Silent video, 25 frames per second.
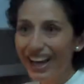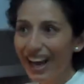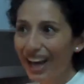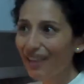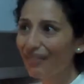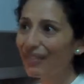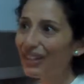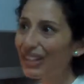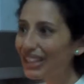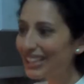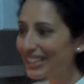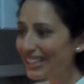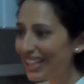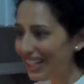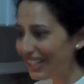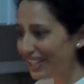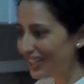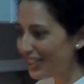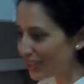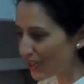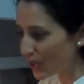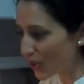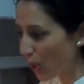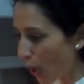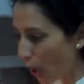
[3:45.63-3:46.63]
I mean, it's like
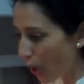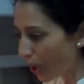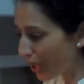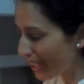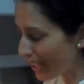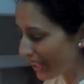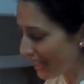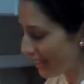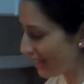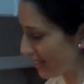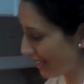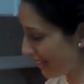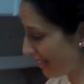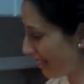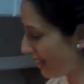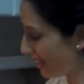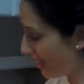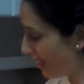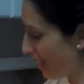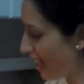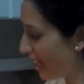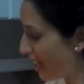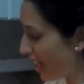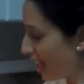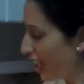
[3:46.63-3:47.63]
so easy.
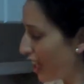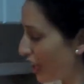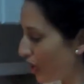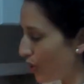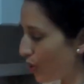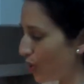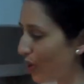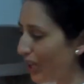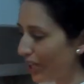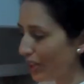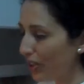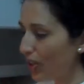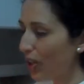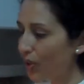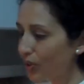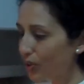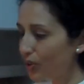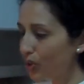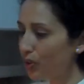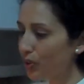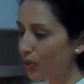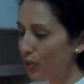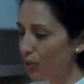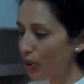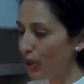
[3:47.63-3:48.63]
You can
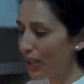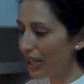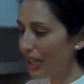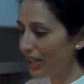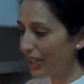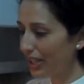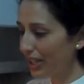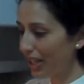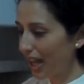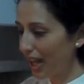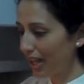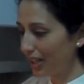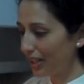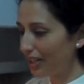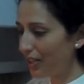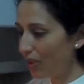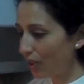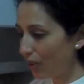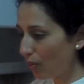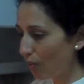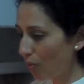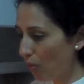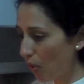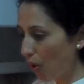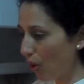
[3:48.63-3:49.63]
also do it a
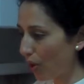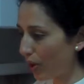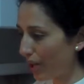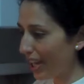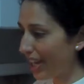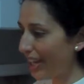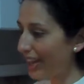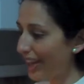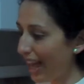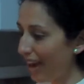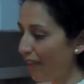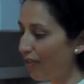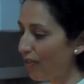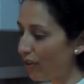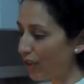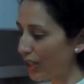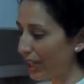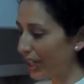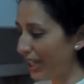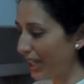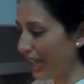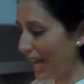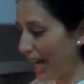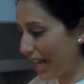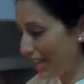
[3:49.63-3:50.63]
little more
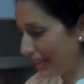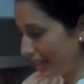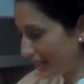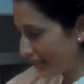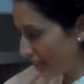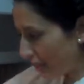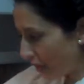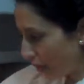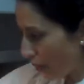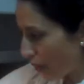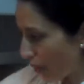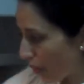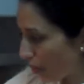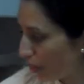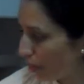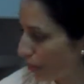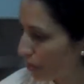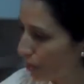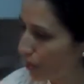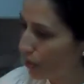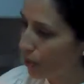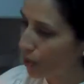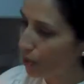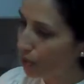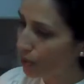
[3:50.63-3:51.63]
elaborate and, you know,
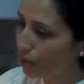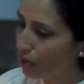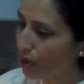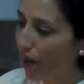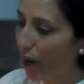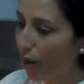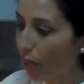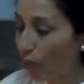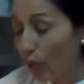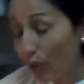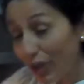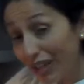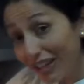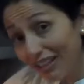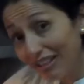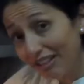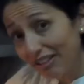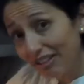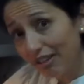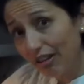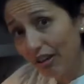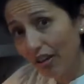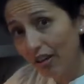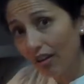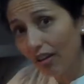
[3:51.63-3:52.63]
use a
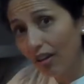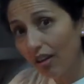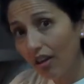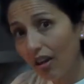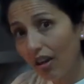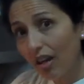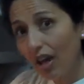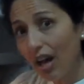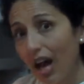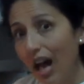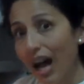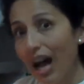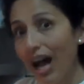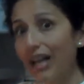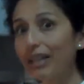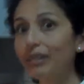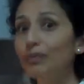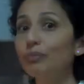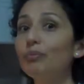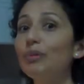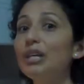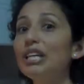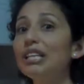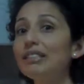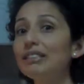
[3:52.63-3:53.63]
whisk
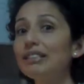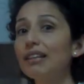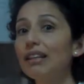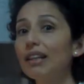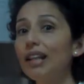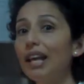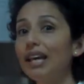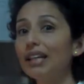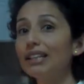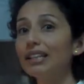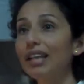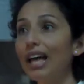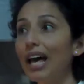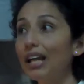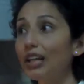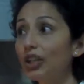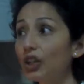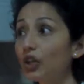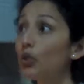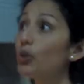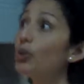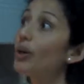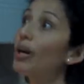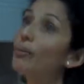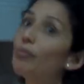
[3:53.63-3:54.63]
and mix it like
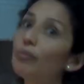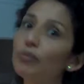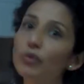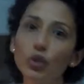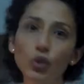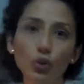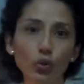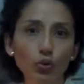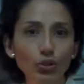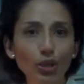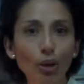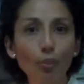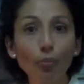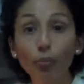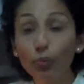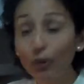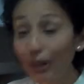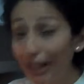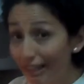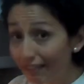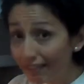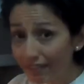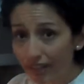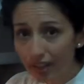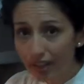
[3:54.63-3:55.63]
that. You can use a
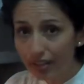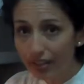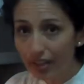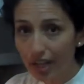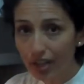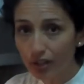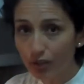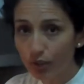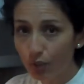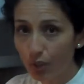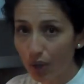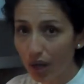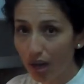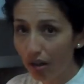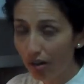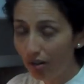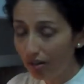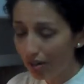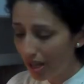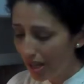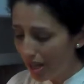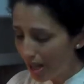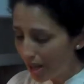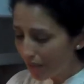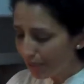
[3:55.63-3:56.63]
blender as well,
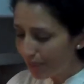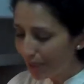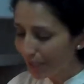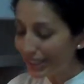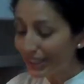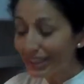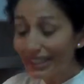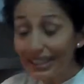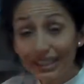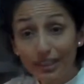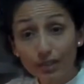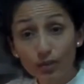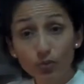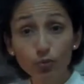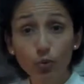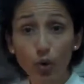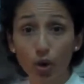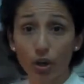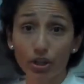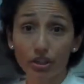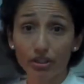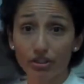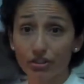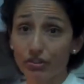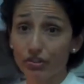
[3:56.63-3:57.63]
but this
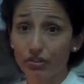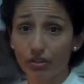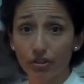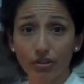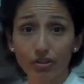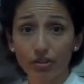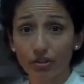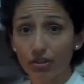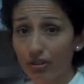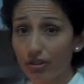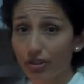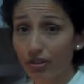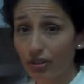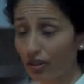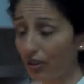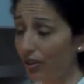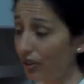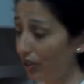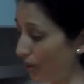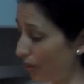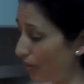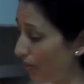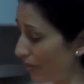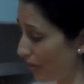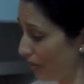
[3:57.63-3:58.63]
works, you
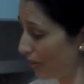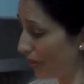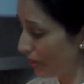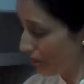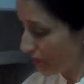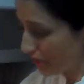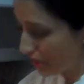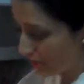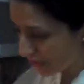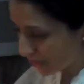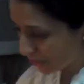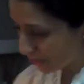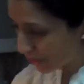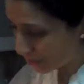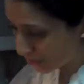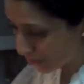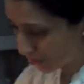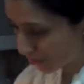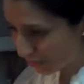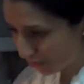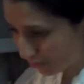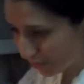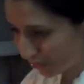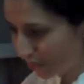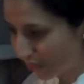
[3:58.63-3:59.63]
know,
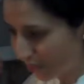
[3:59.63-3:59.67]
just